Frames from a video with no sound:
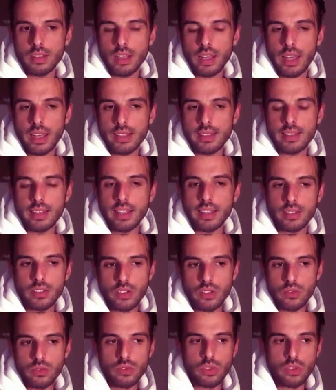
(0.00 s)
it's like
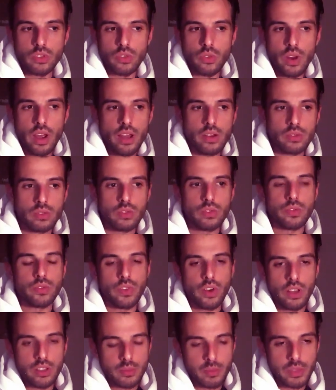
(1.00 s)
the ground
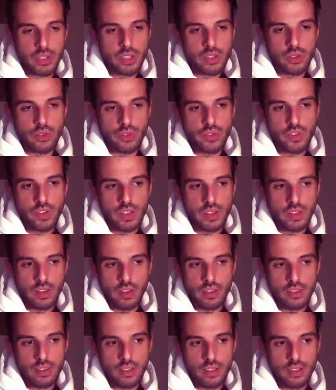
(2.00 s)
falls beneath your feet, I
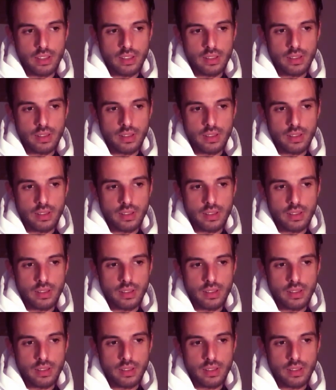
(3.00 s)
think.